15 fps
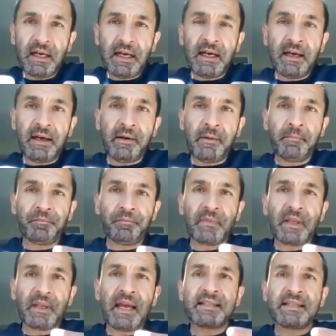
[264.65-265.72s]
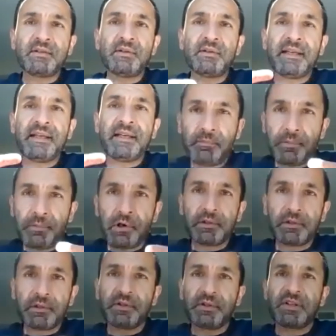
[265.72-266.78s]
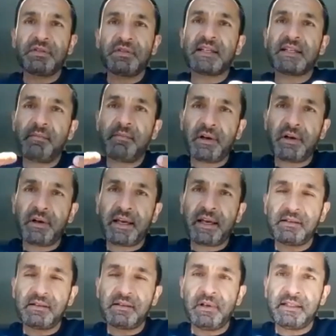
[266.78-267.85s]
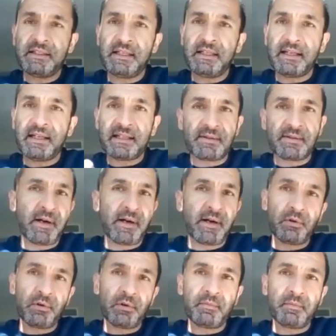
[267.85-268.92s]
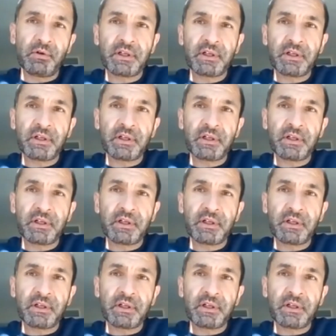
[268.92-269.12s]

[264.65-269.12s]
as to the importance of cyber accountability. That's why I wrote the book.